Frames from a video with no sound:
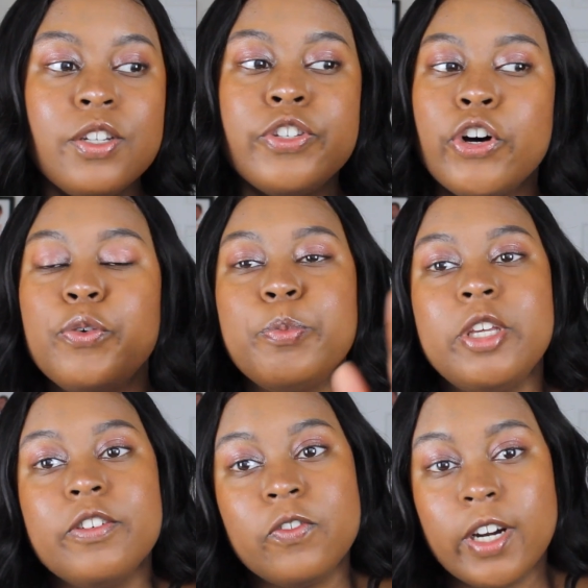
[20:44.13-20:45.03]
Don't
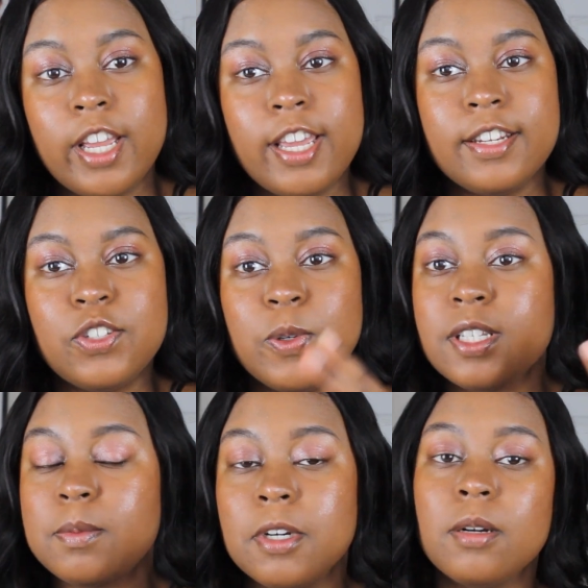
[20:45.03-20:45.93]
be afraid to
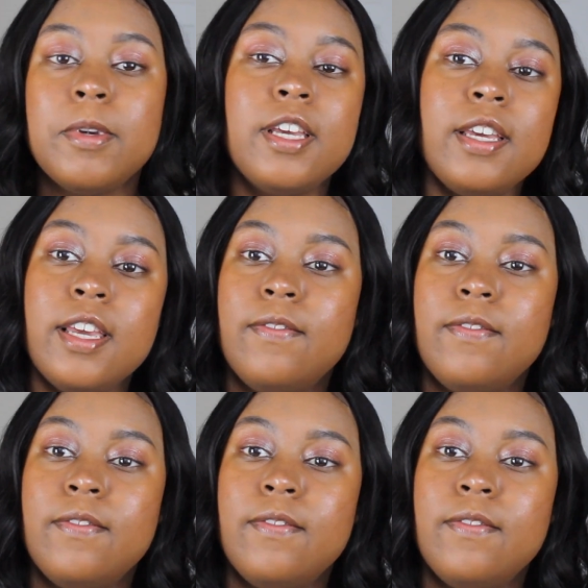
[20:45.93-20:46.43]
experiment.